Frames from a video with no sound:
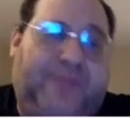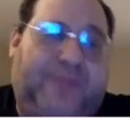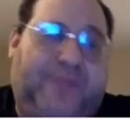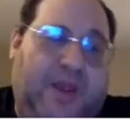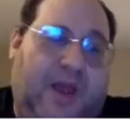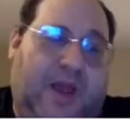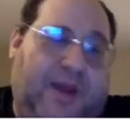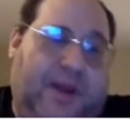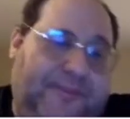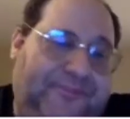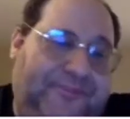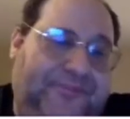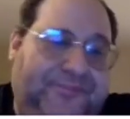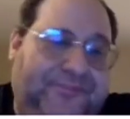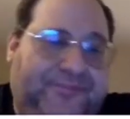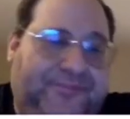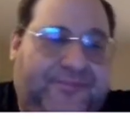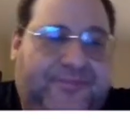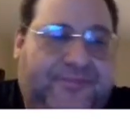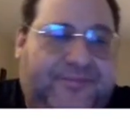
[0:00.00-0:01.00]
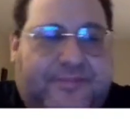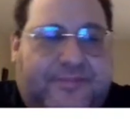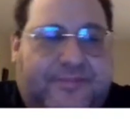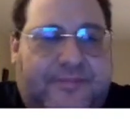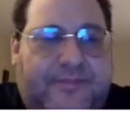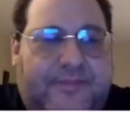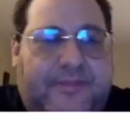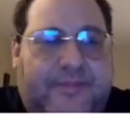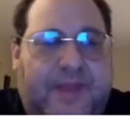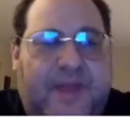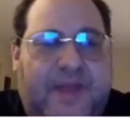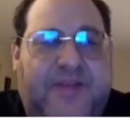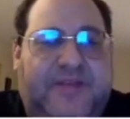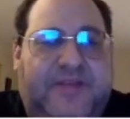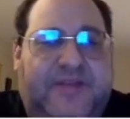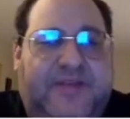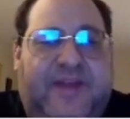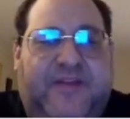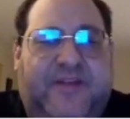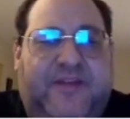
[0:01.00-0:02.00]
In
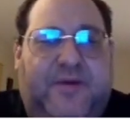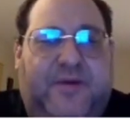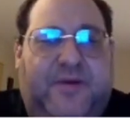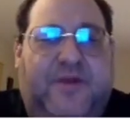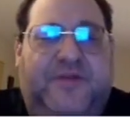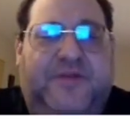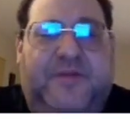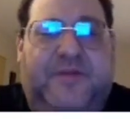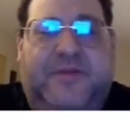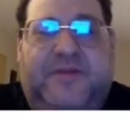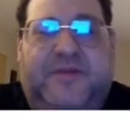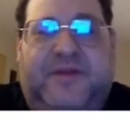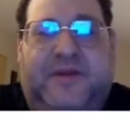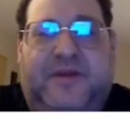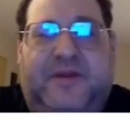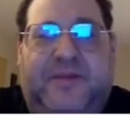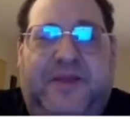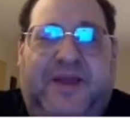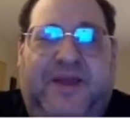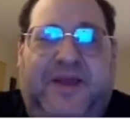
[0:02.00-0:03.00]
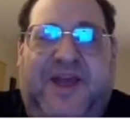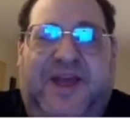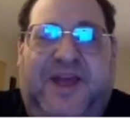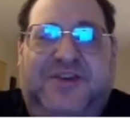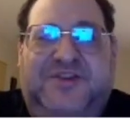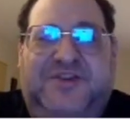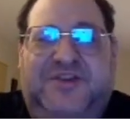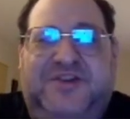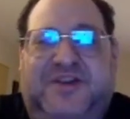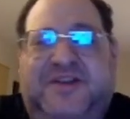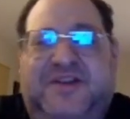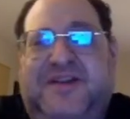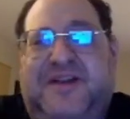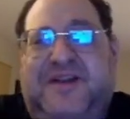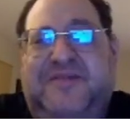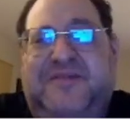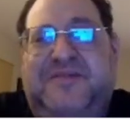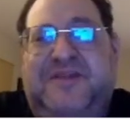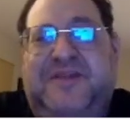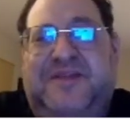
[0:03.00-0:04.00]
this case, one of them is going to be a gauge, and it's
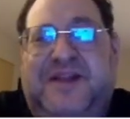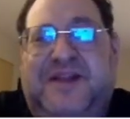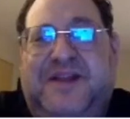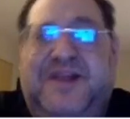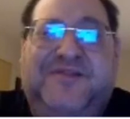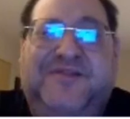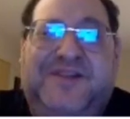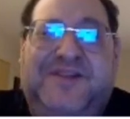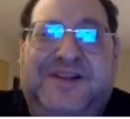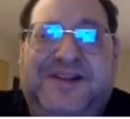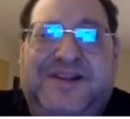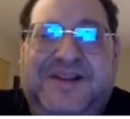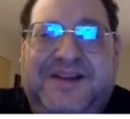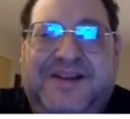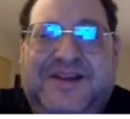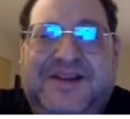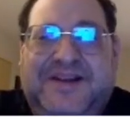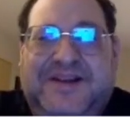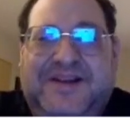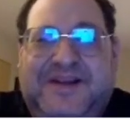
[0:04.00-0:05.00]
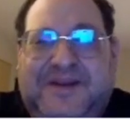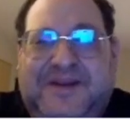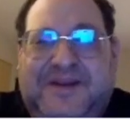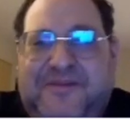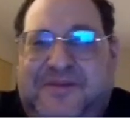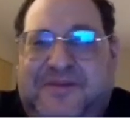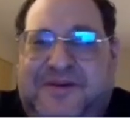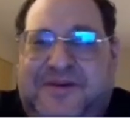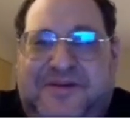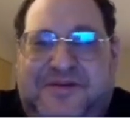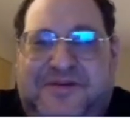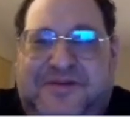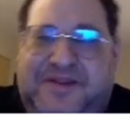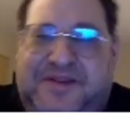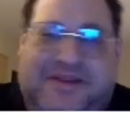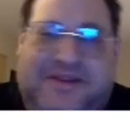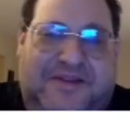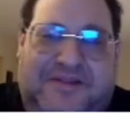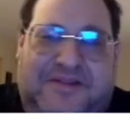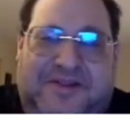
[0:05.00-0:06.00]
going to say level, because
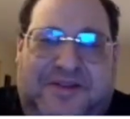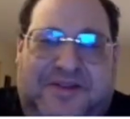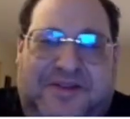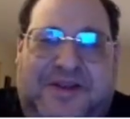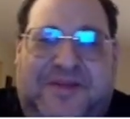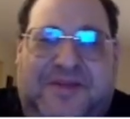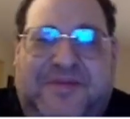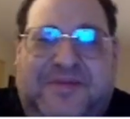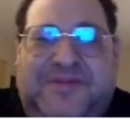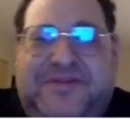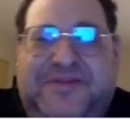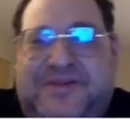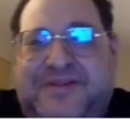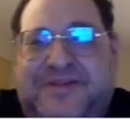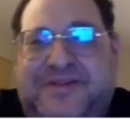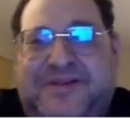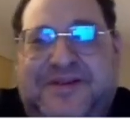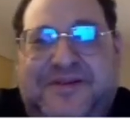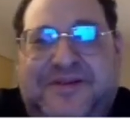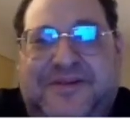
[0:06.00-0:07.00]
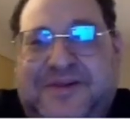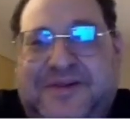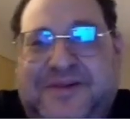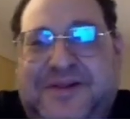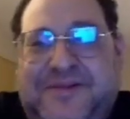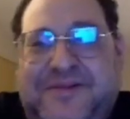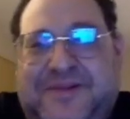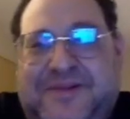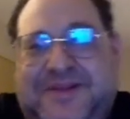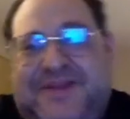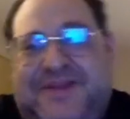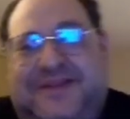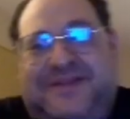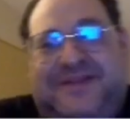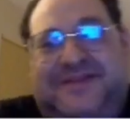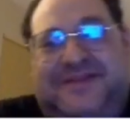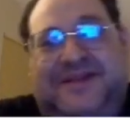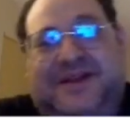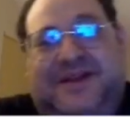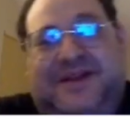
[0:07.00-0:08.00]
it's not going to measure anything real, but it
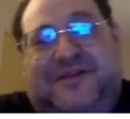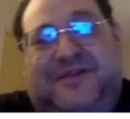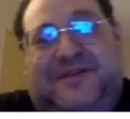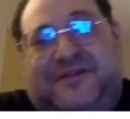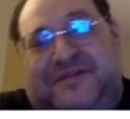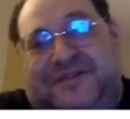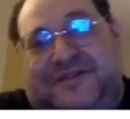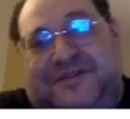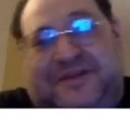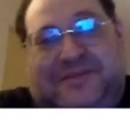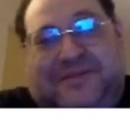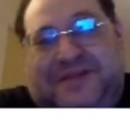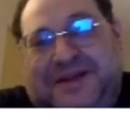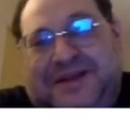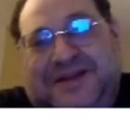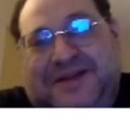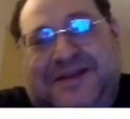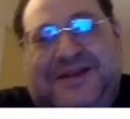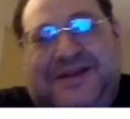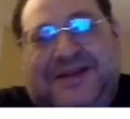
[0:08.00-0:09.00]
is the level of something.